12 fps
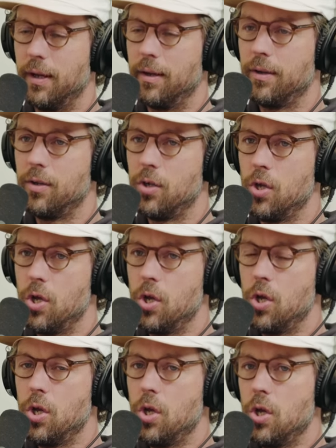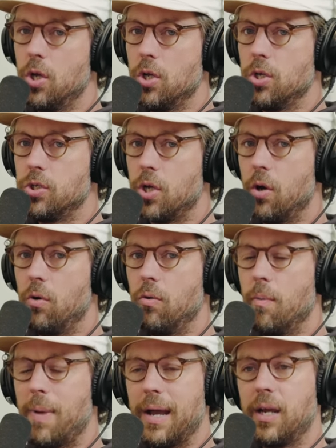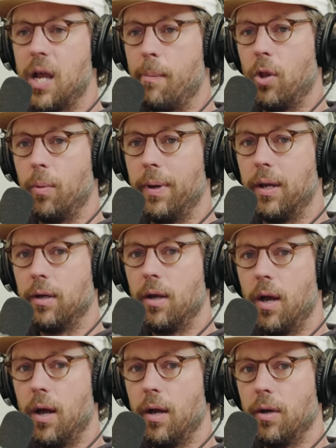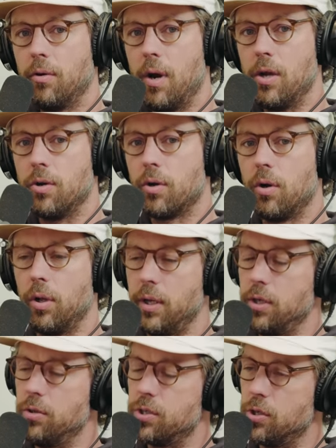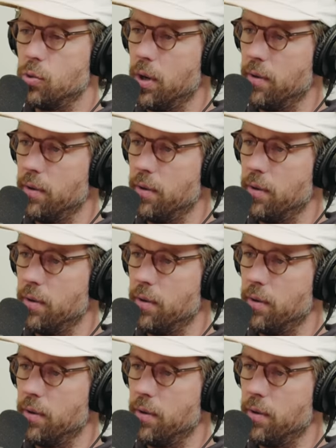Yeah. So backing up a little bit, uh, Grant, you're currently you said